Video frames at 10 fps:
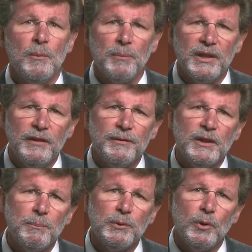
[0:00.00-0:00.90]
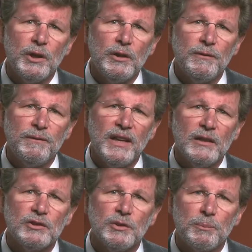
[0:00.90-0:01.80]
But if an employer
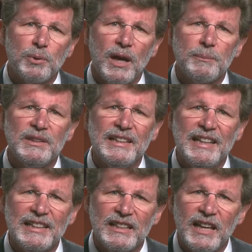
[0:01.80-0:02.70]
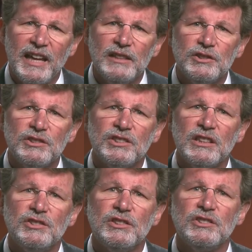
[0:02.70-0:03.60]
fails to promptly engage in
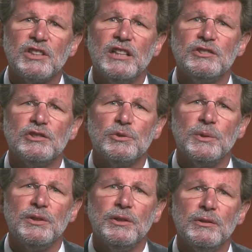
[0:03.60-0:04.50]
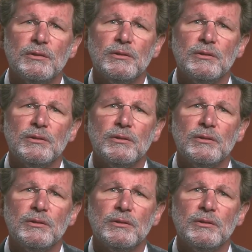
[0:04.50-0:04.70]
such discussions with you